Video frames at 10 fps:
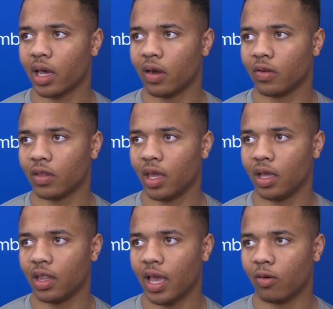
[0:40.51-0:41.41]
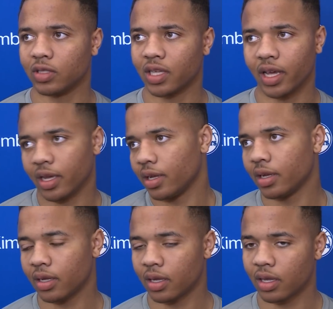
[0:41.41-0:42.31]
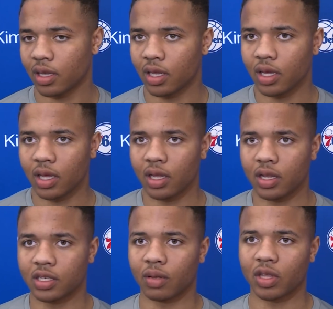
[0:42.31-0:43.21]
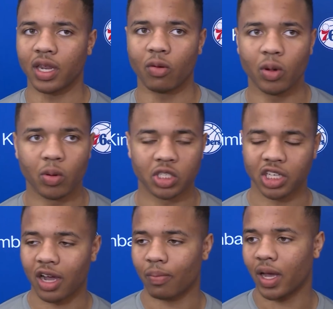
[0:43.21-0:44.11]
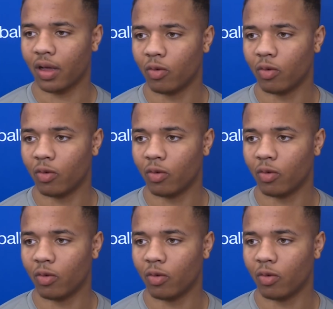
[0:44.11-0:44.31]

I don't think that was like something that we were shocked by.